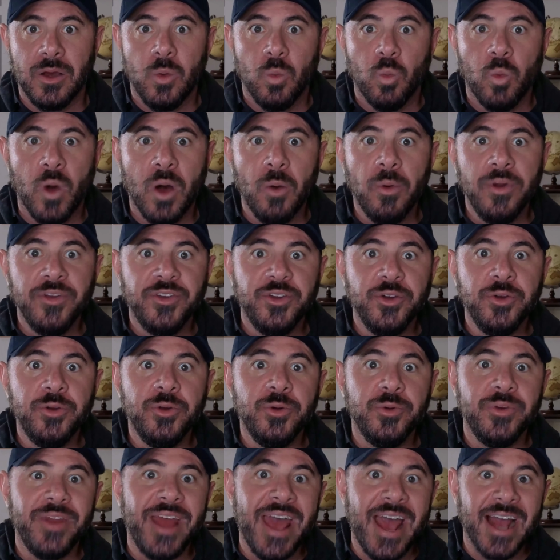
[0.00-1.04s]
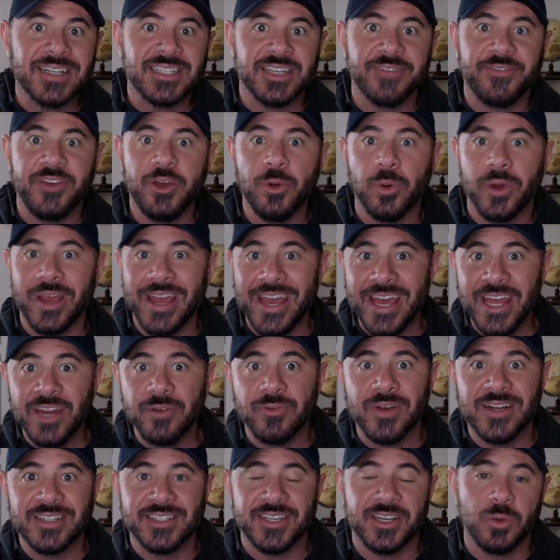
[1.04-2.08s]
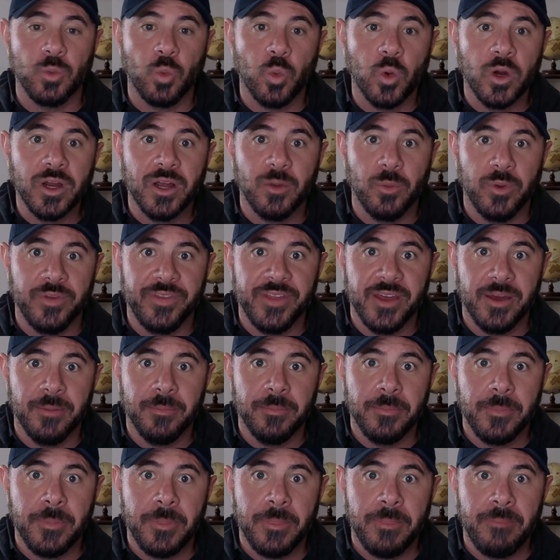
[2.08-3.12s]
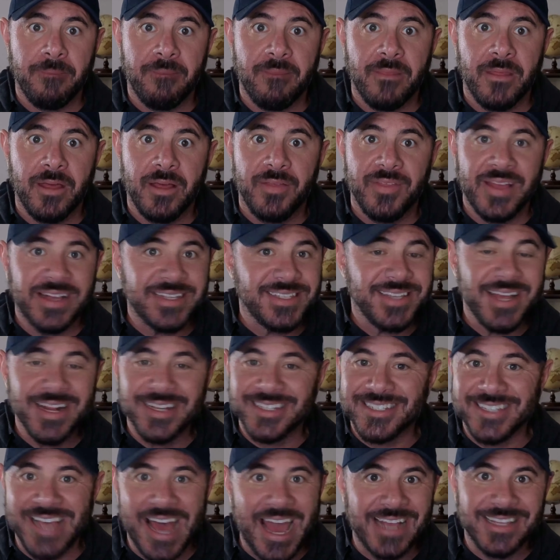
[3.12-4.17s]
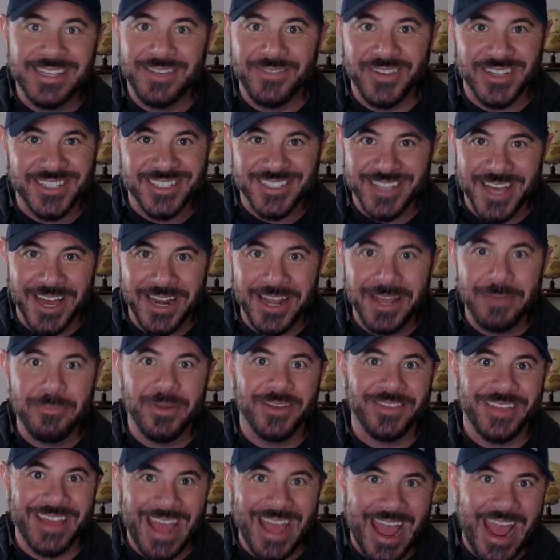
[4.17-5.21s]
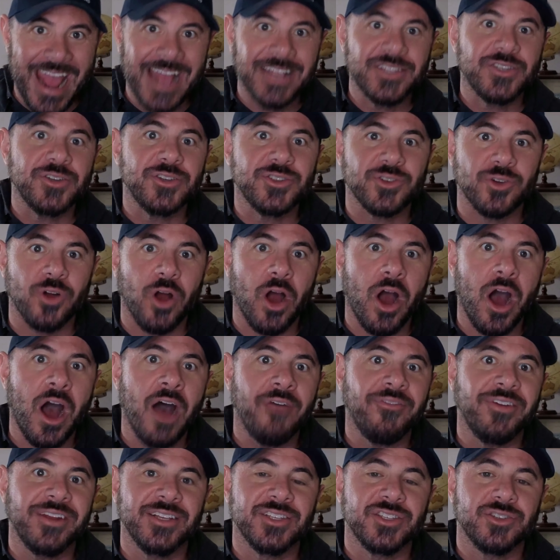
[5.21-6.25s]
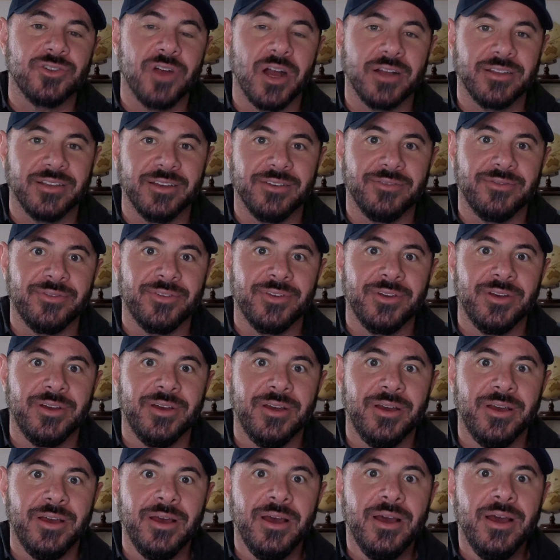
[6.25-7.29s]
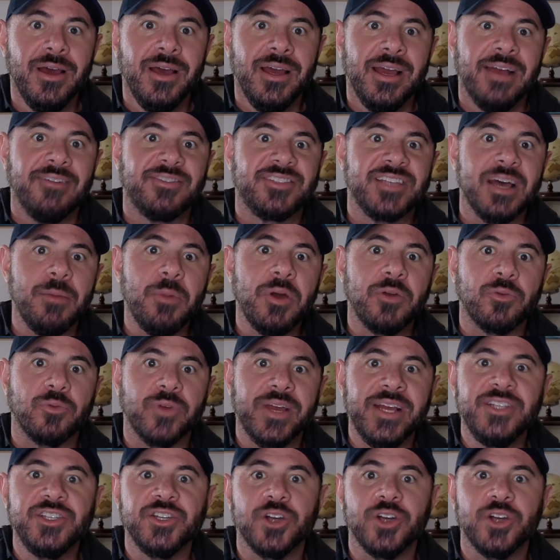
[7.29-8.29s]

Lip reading: What would you do next if you were interested in working with them? That's not a scientific study, but the answers are often instructive. If someone reads